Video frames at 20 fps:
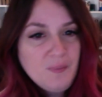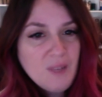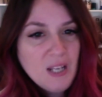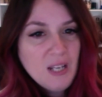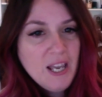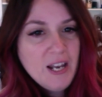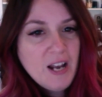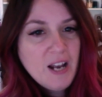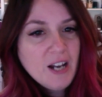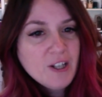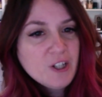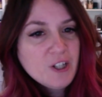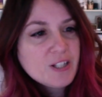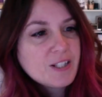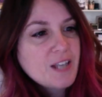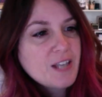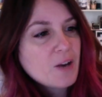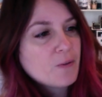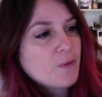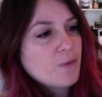and I just
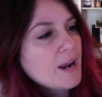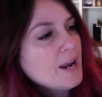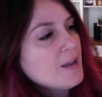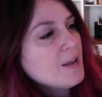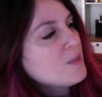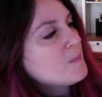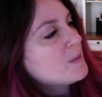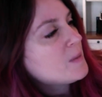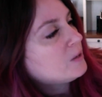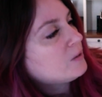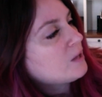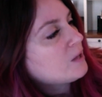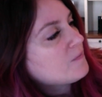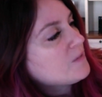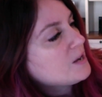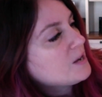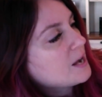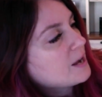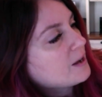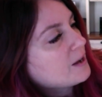get right in the middle of the
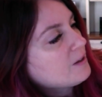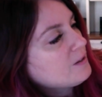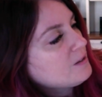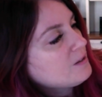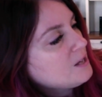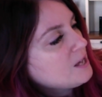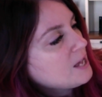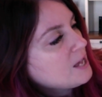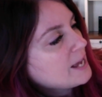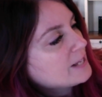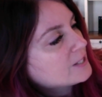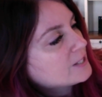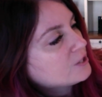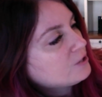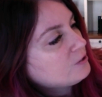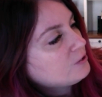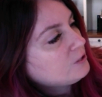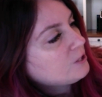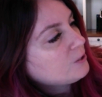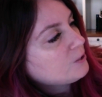nail, as
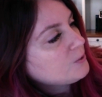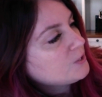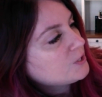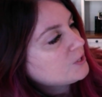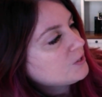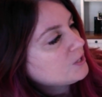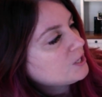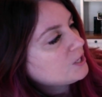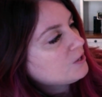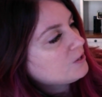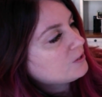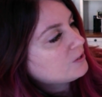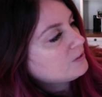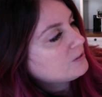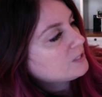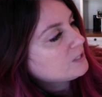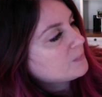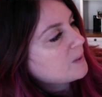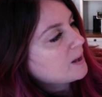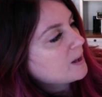close to the cuticle
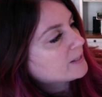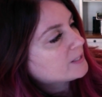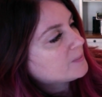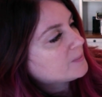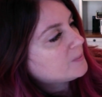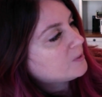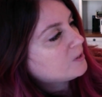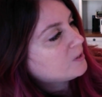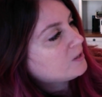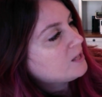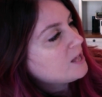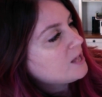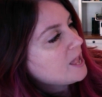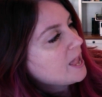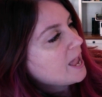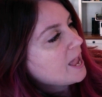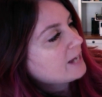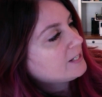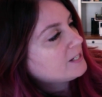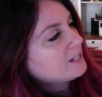as possible
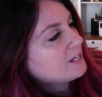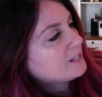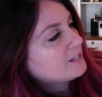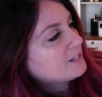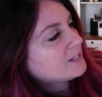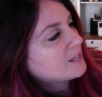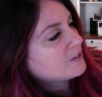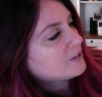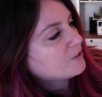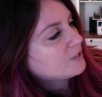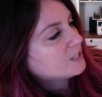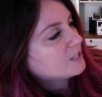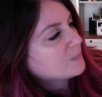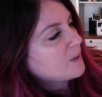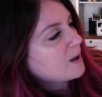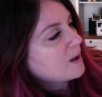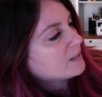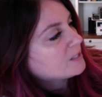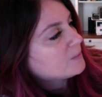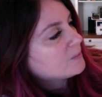and as centered as
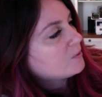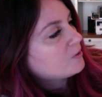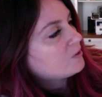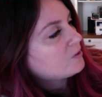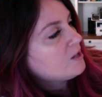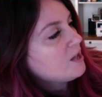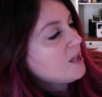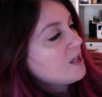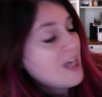possible.